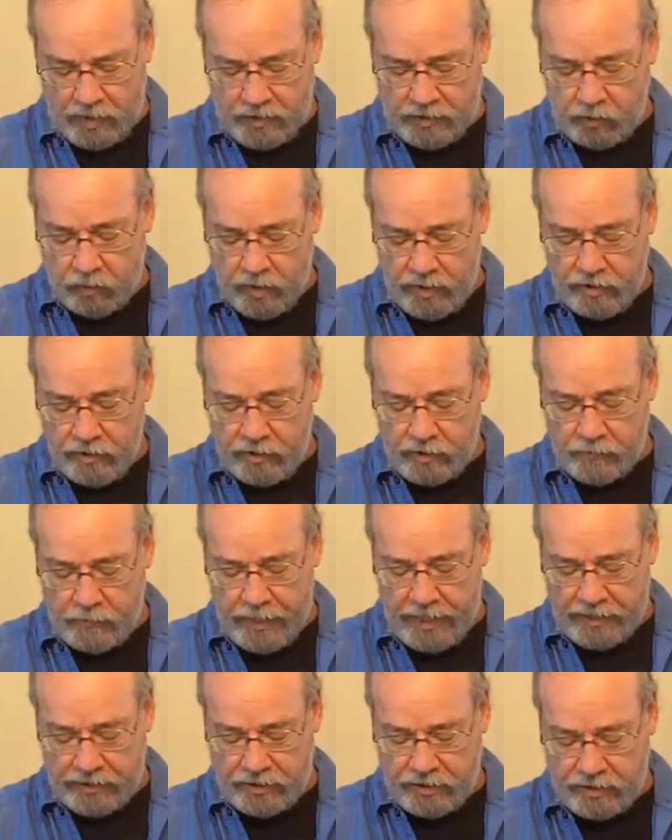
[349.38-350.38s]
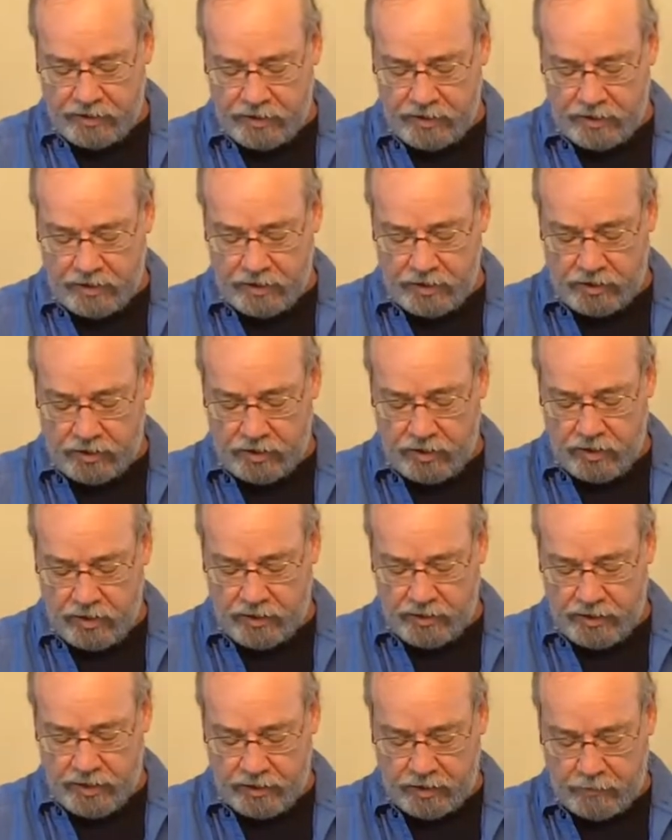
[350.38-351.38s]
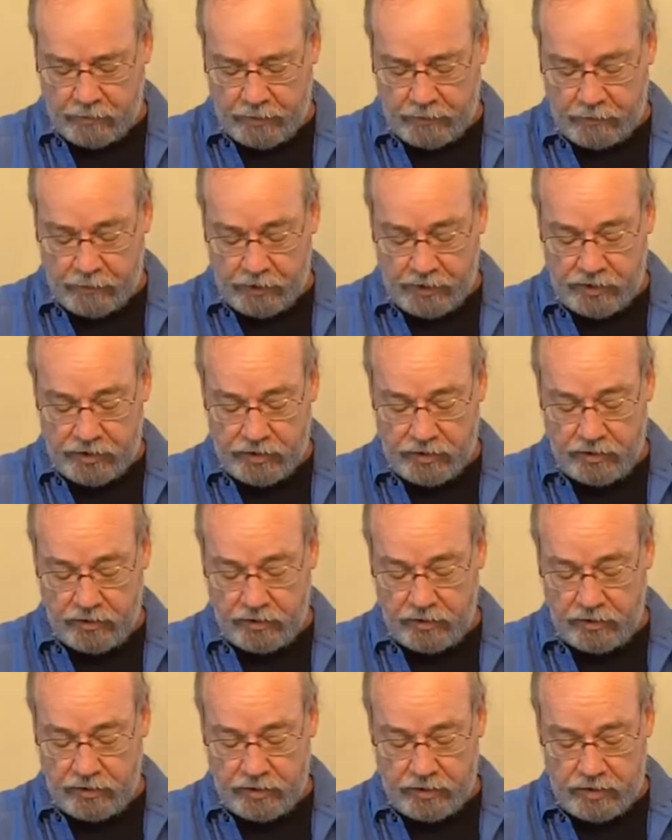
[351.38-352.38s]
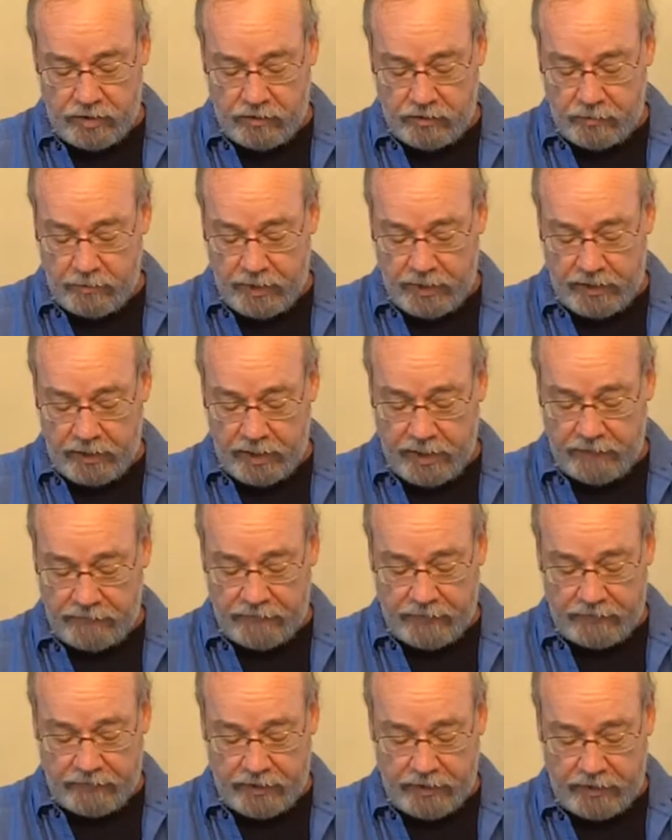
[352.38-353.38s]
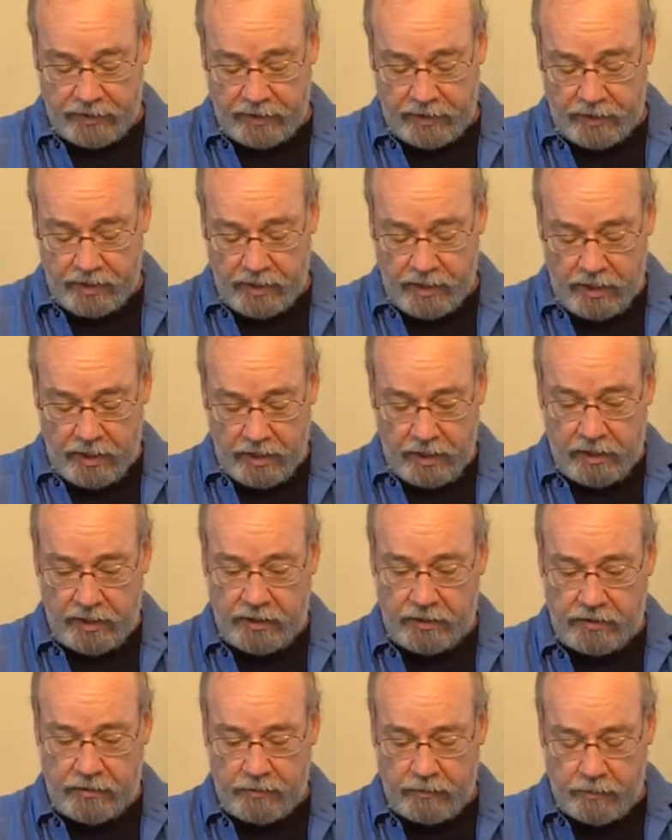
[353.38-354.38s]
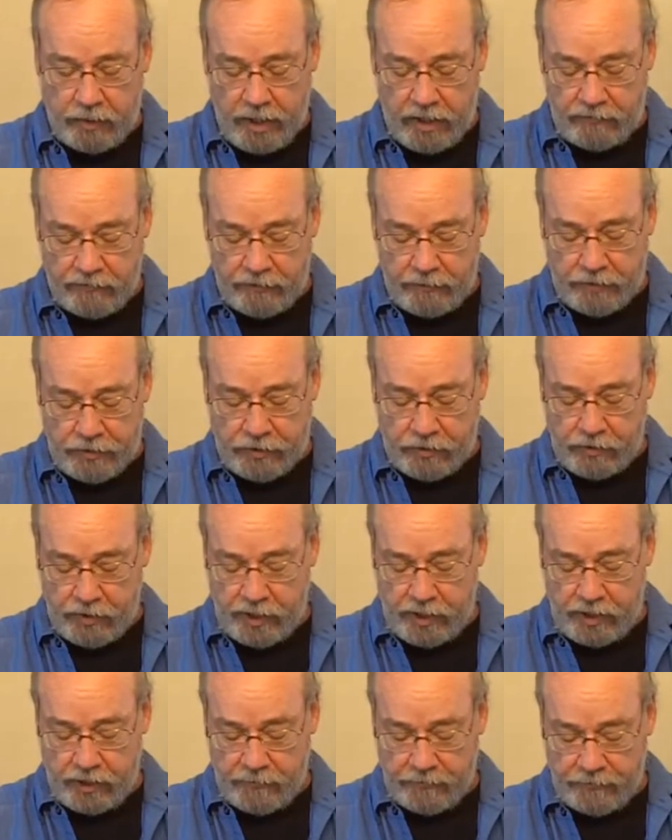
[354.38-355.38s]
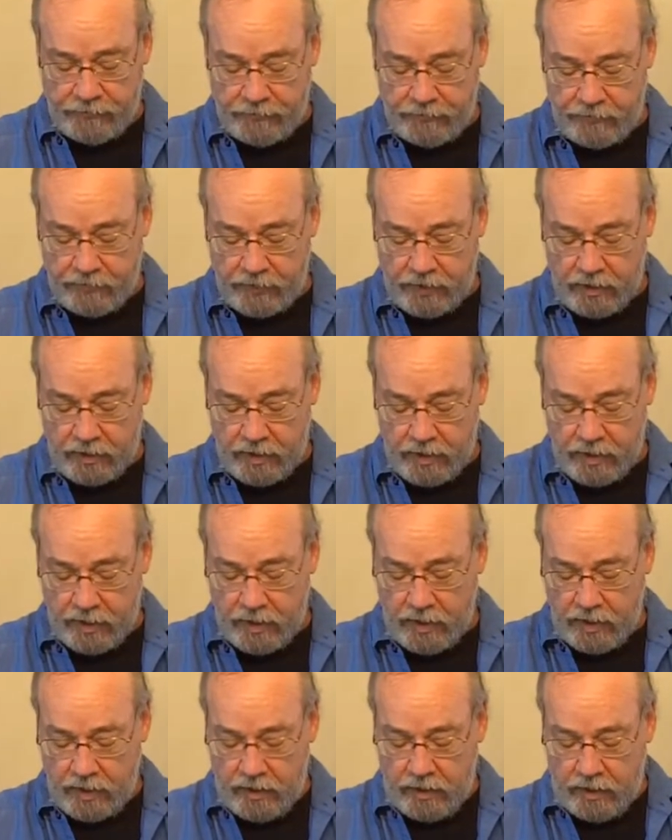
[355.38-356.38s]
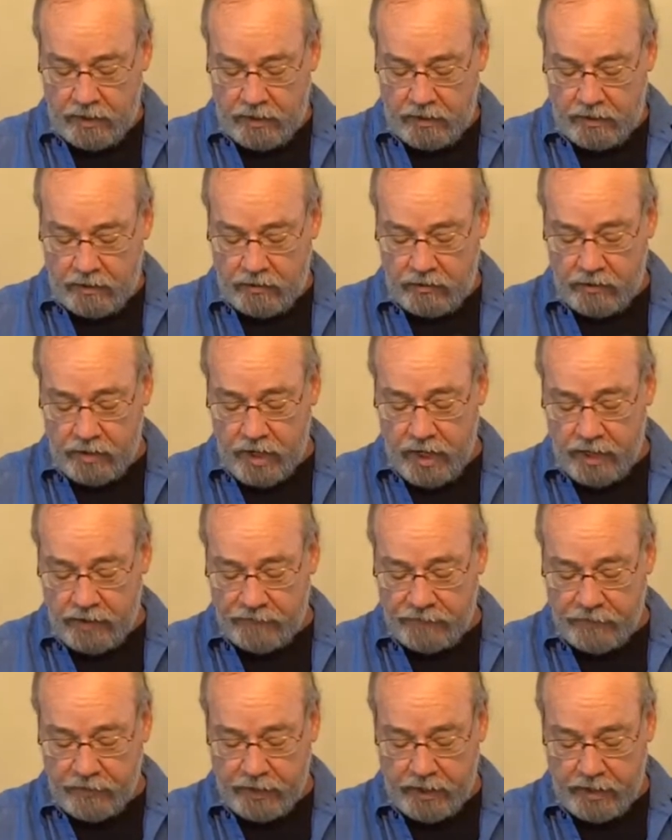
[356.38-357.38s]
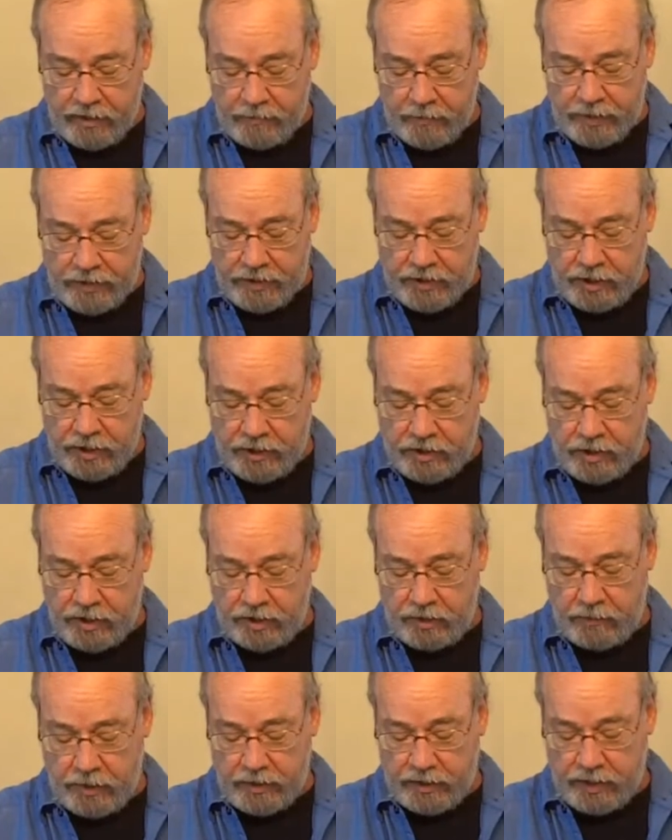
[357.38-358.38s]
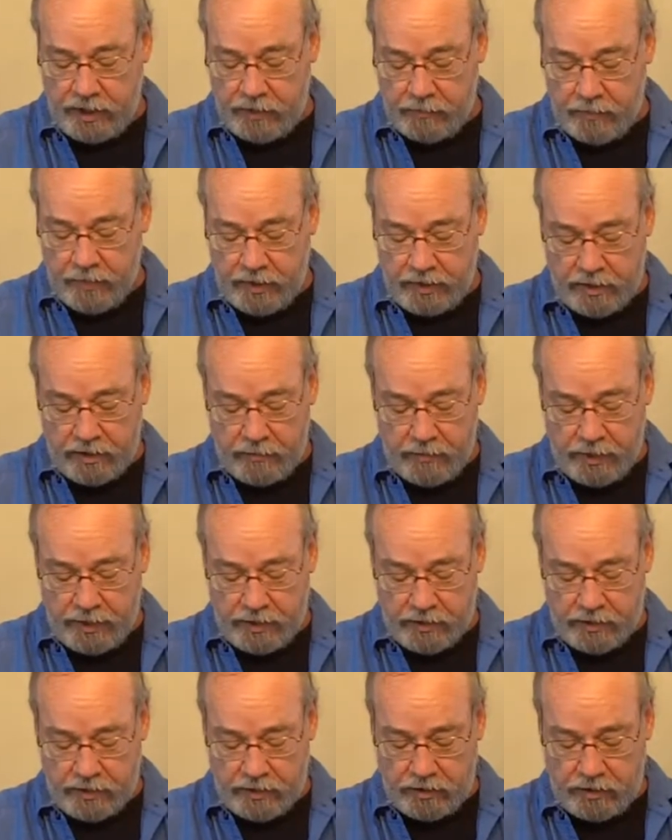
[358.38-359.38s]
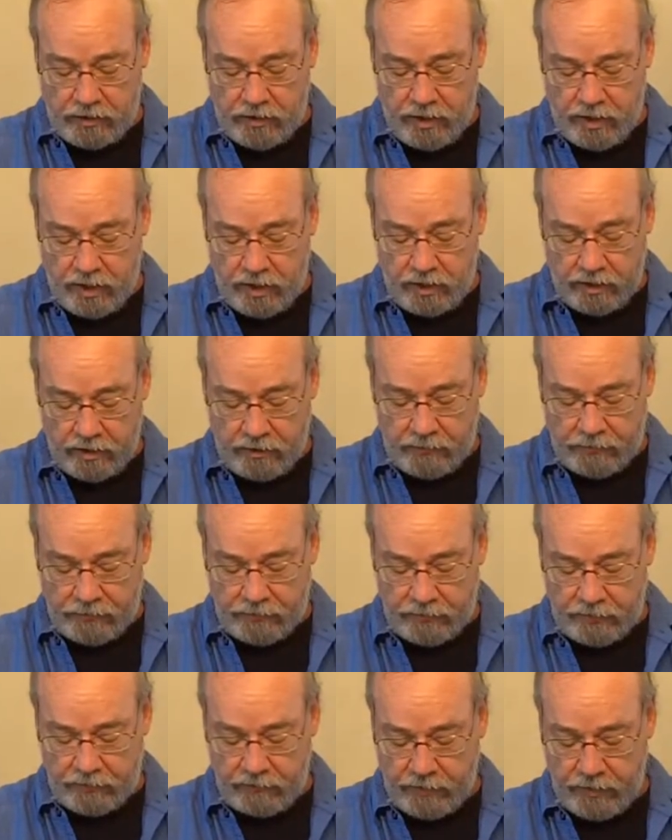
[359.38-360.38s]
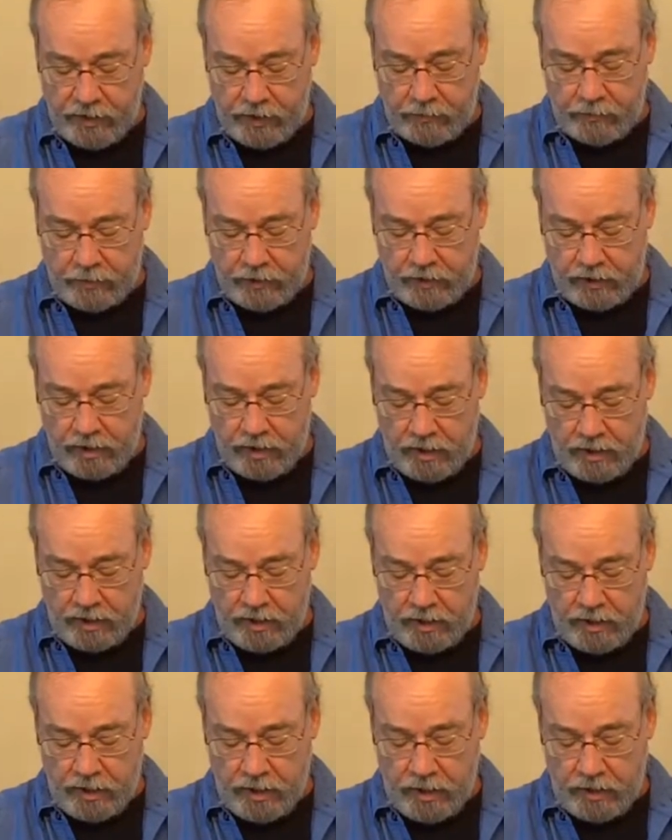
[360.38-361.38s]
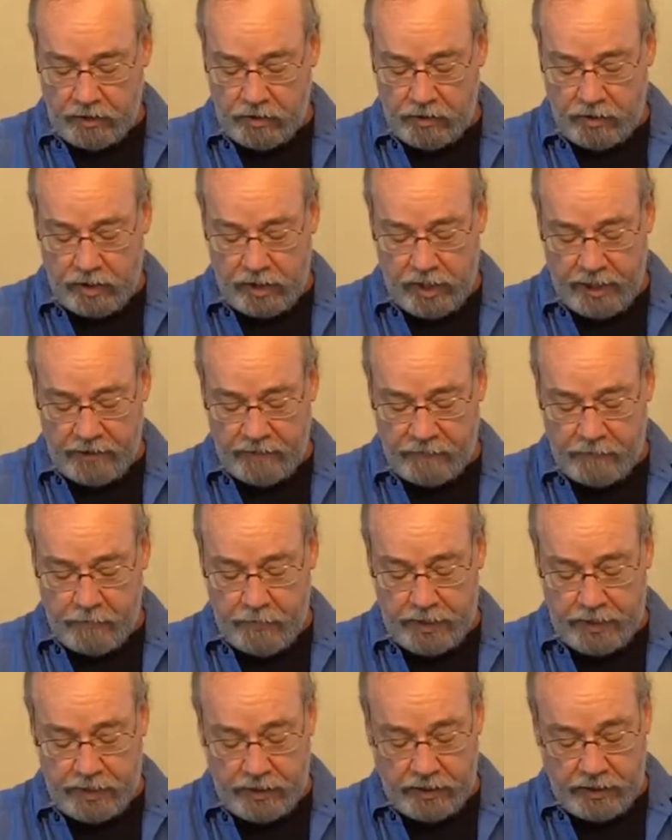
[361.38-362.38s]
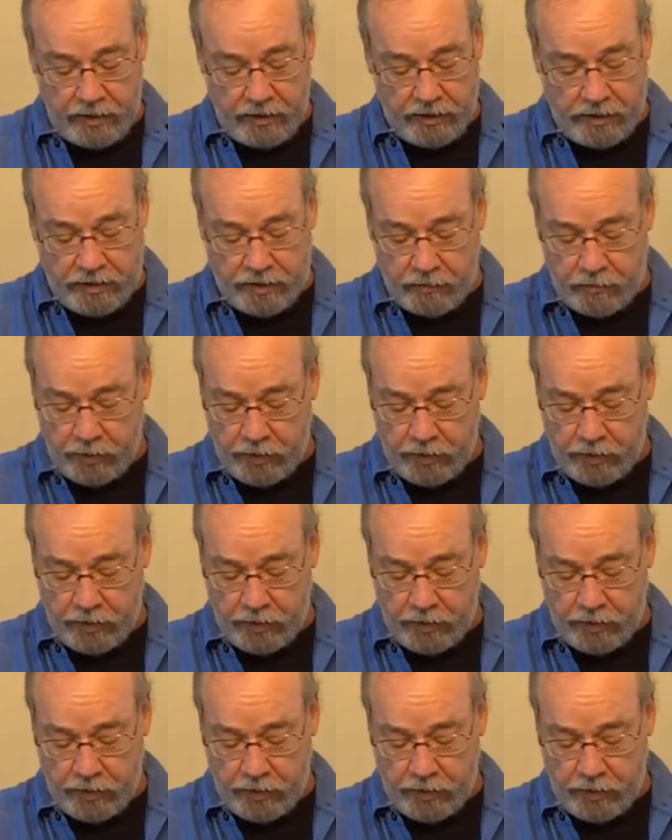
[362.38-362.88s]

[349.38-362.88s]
it's one of those passages that just calls out to be preached. And so in my life, I've done that. It's Proverbs 3. Do not forget my teaching, but keep my commands in your heart, for they'll prolong your life many years